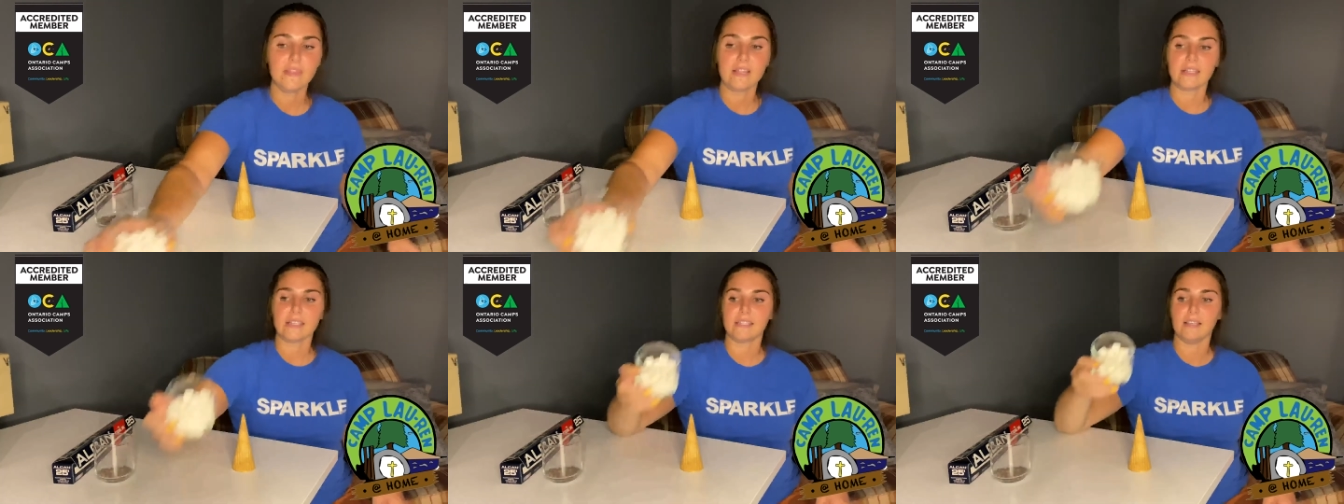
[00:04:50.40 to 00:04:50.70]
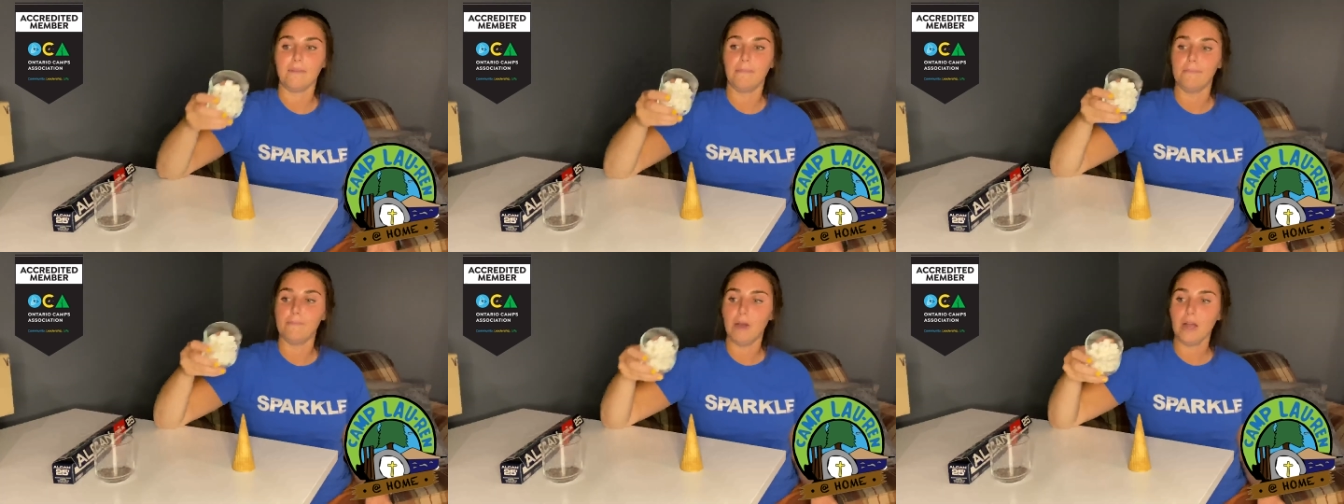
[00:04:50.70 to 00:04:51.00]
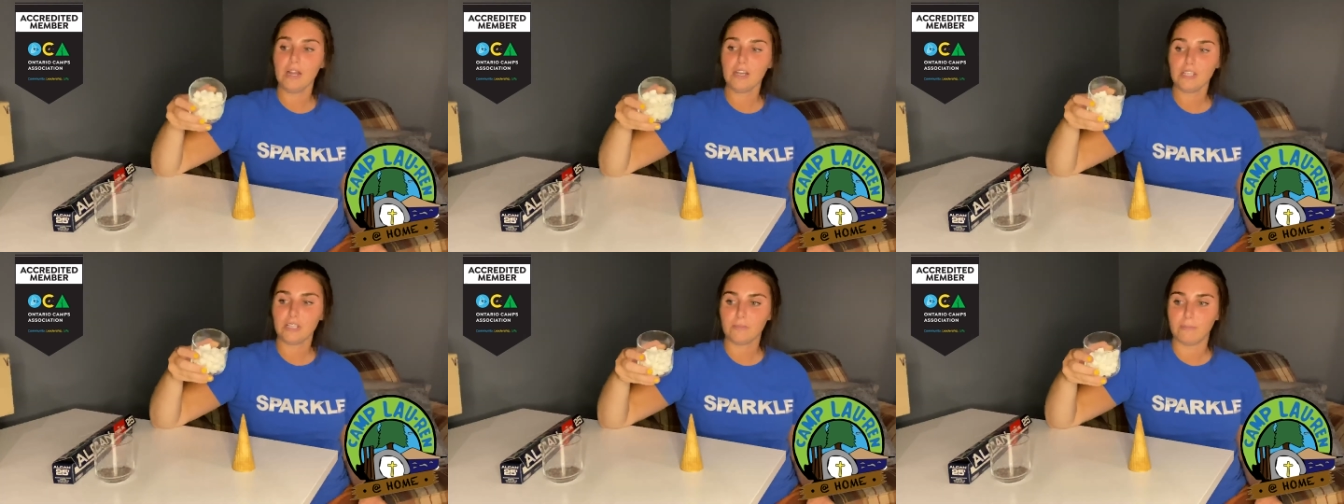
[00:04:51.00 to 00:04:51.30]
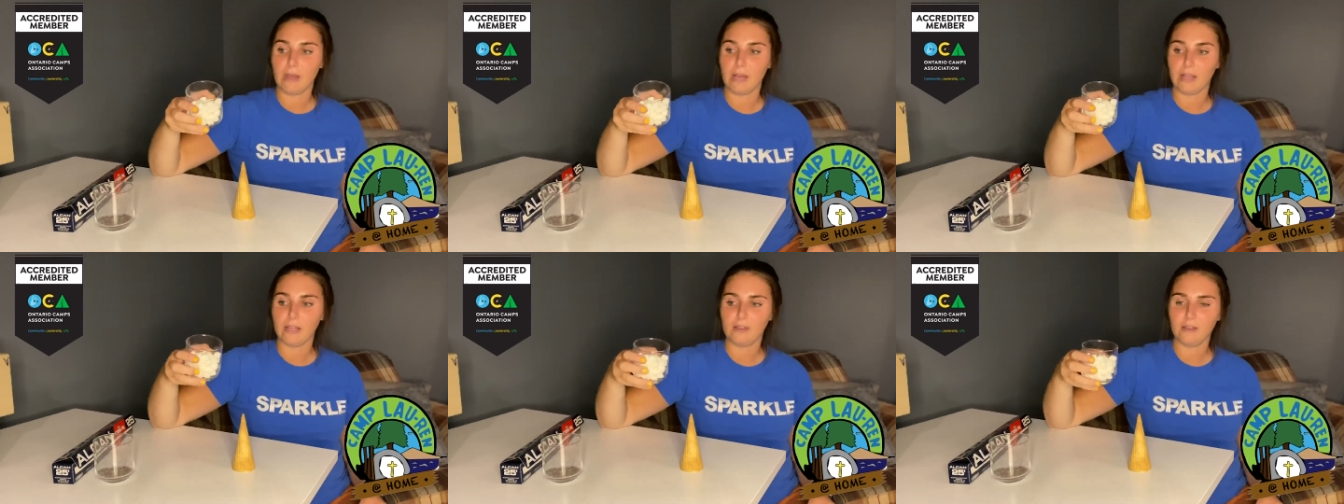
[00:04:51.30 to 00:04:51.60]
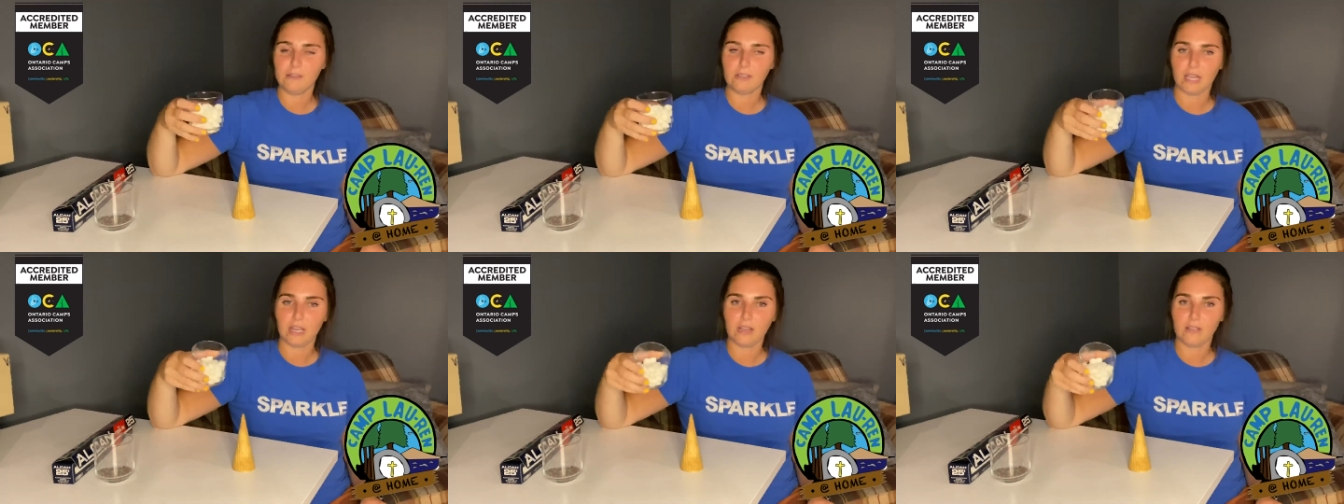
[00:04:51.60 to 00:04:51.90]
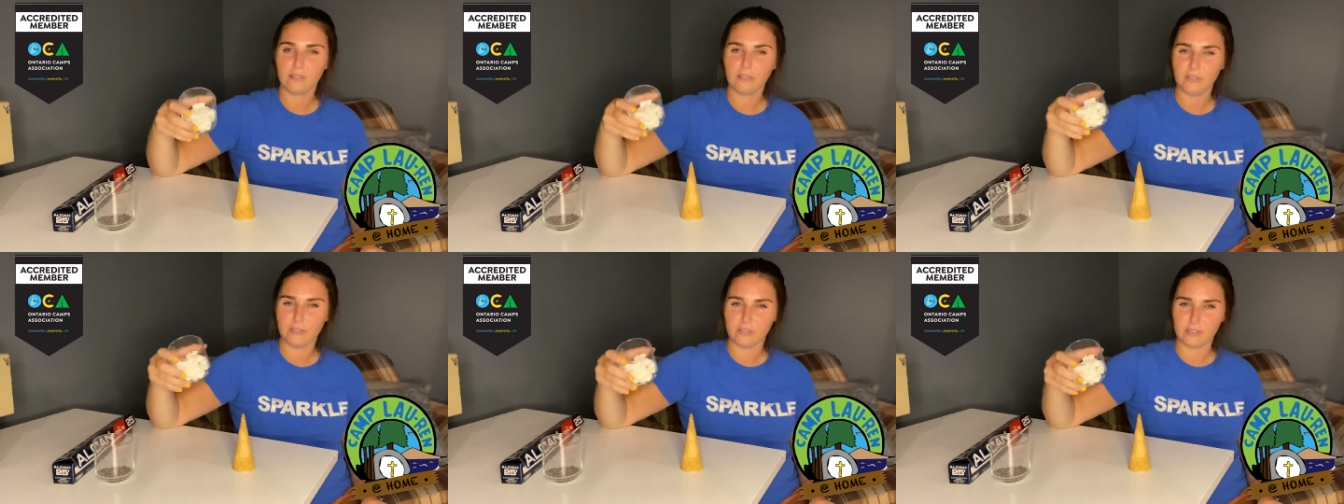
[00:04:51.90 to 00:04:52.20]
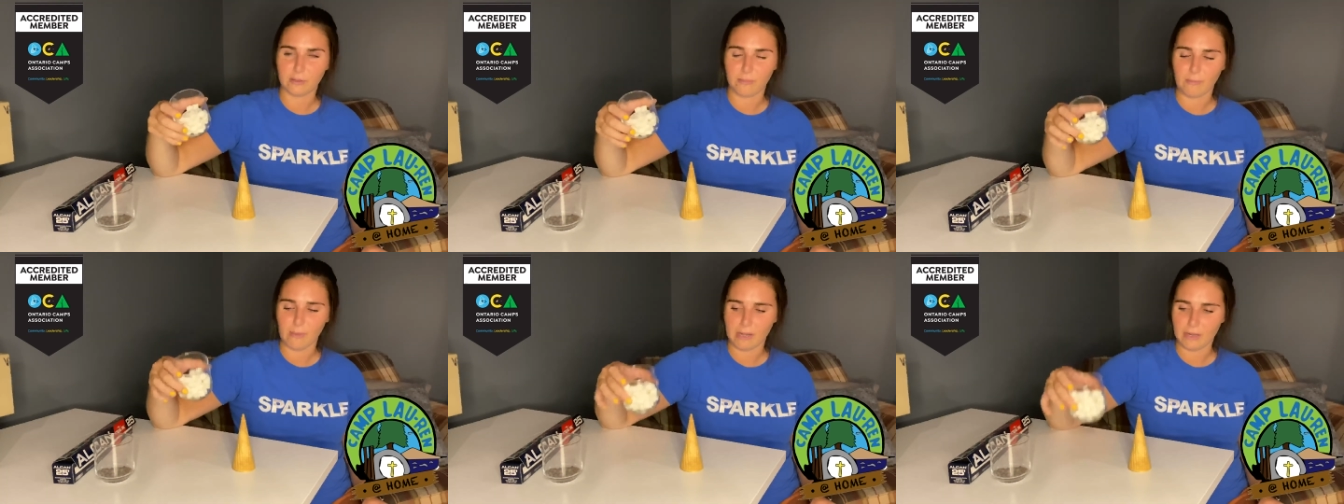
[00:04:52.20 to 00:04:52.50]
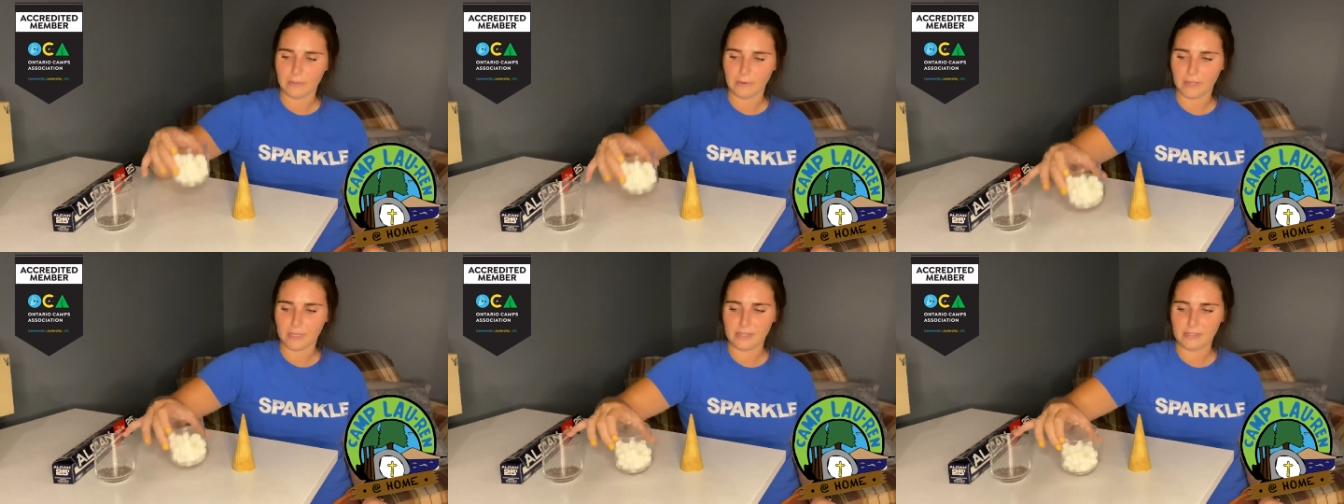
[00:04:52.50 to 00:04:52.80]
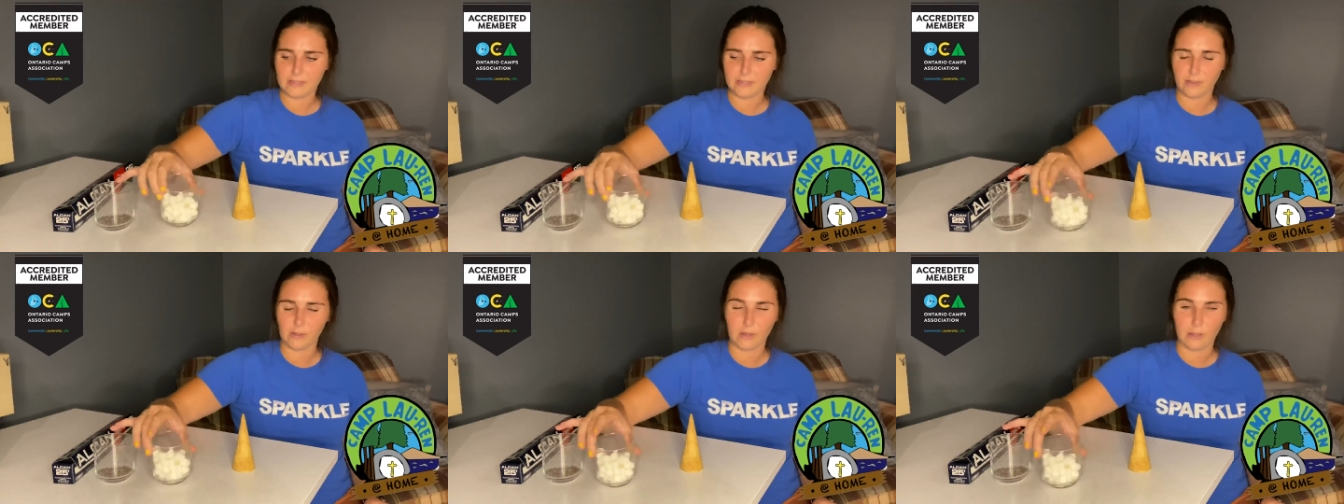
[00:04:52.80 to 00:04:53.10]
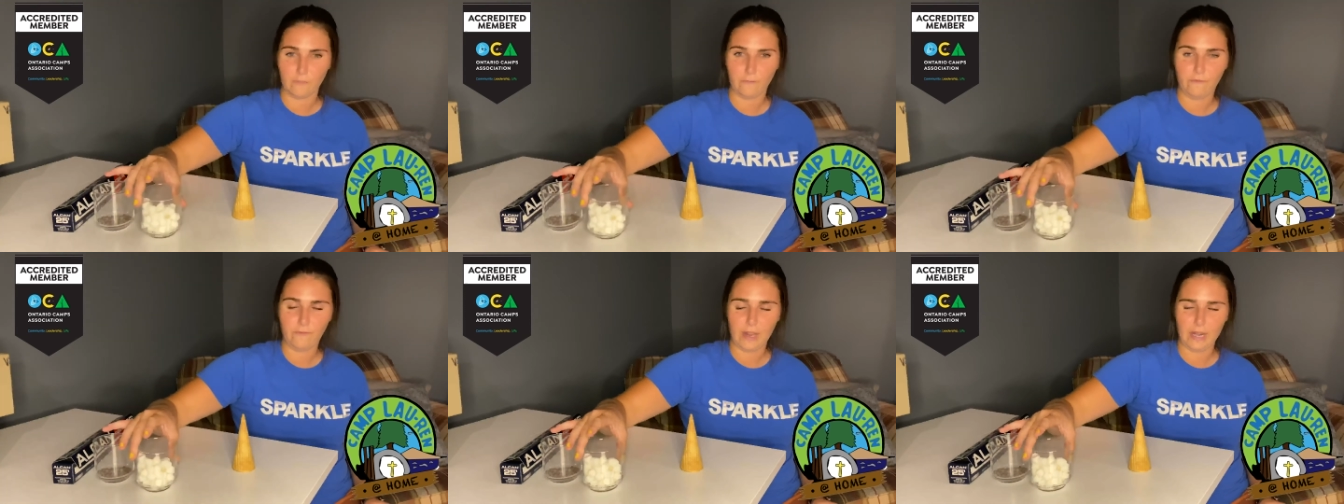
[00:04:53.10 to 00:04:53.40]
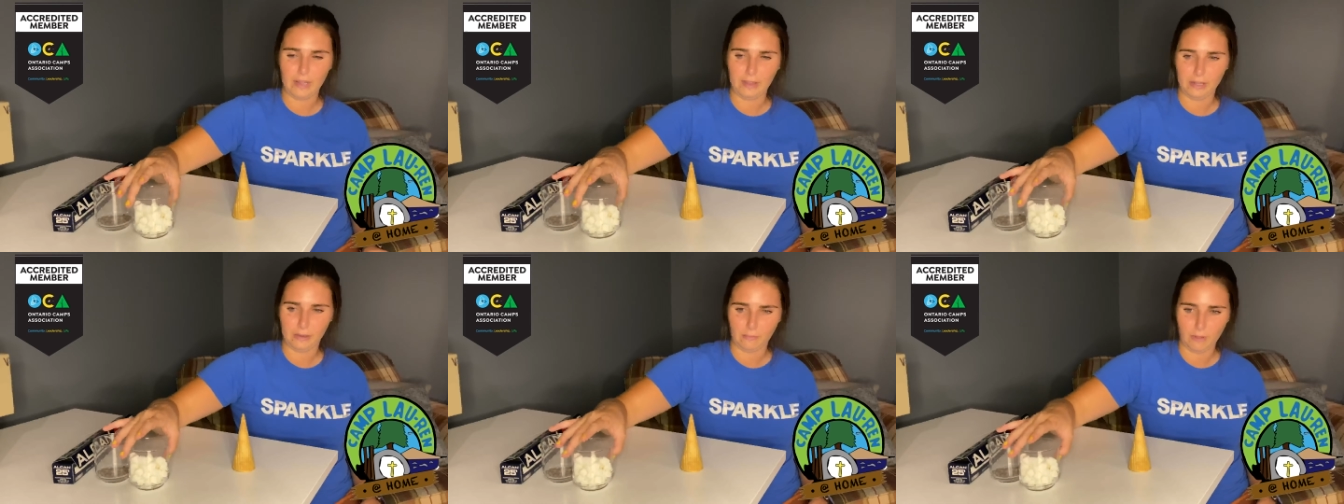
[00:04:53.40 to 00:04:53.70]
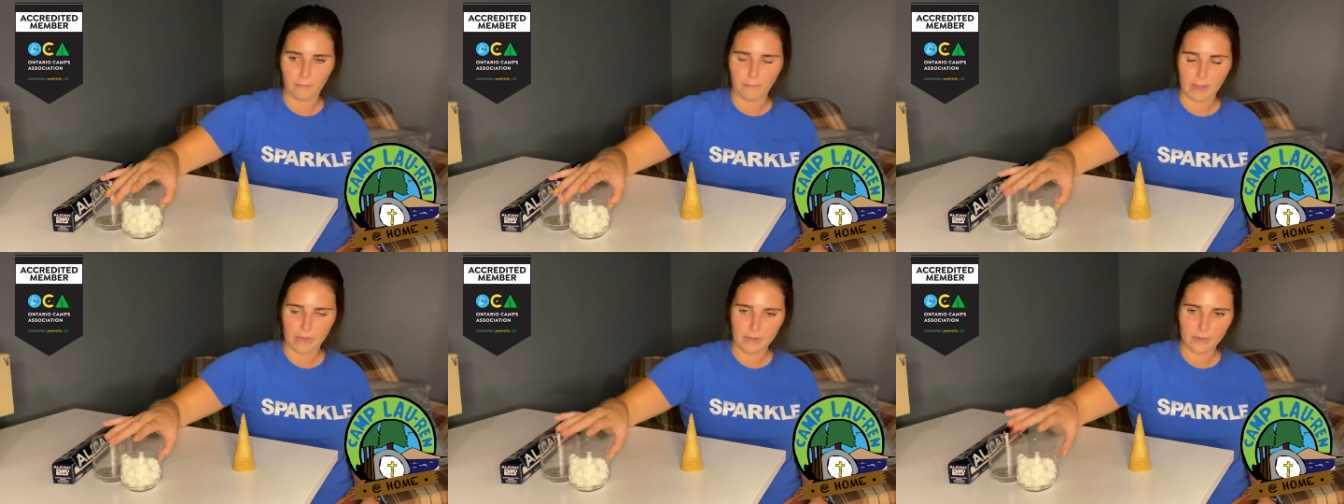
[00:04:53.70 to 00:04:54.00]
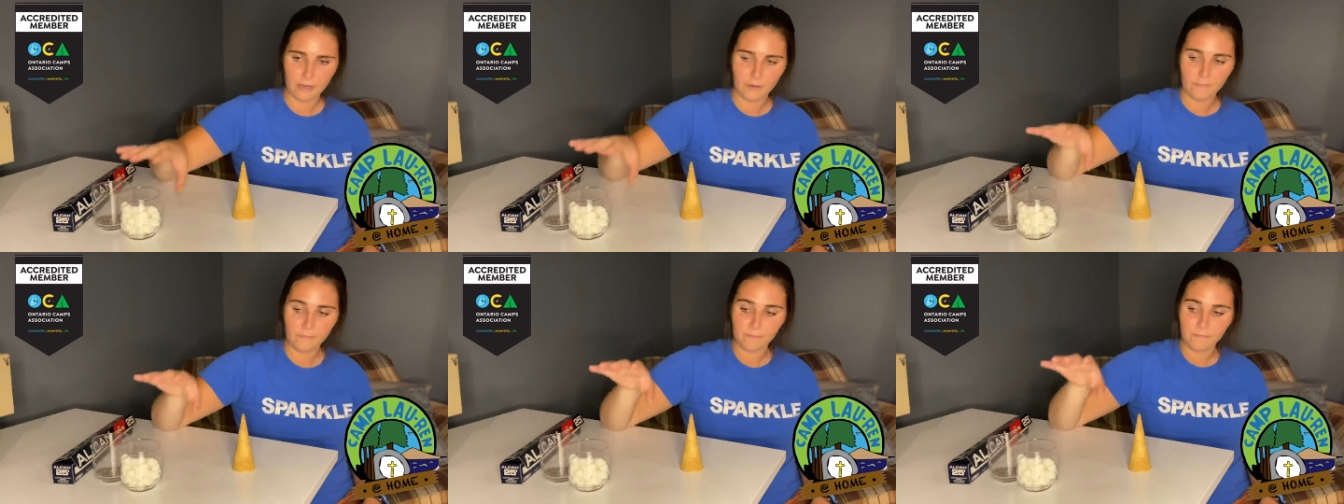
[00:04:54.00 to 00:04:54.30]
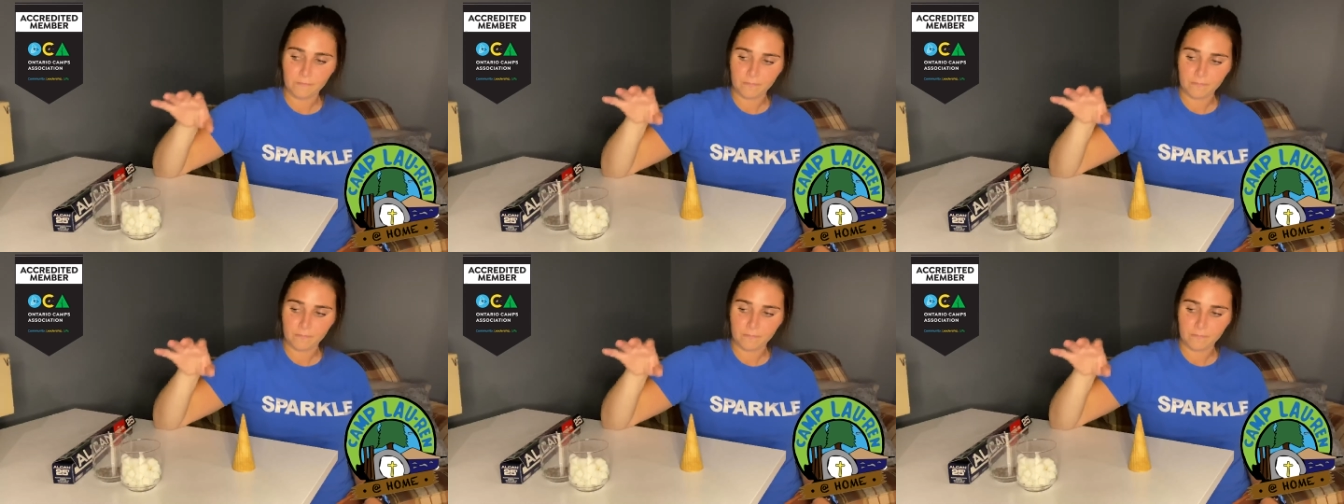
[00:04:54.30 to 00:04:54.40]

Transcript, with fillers: Some marshmallows. I also use the mini ones so they fit a little bit better.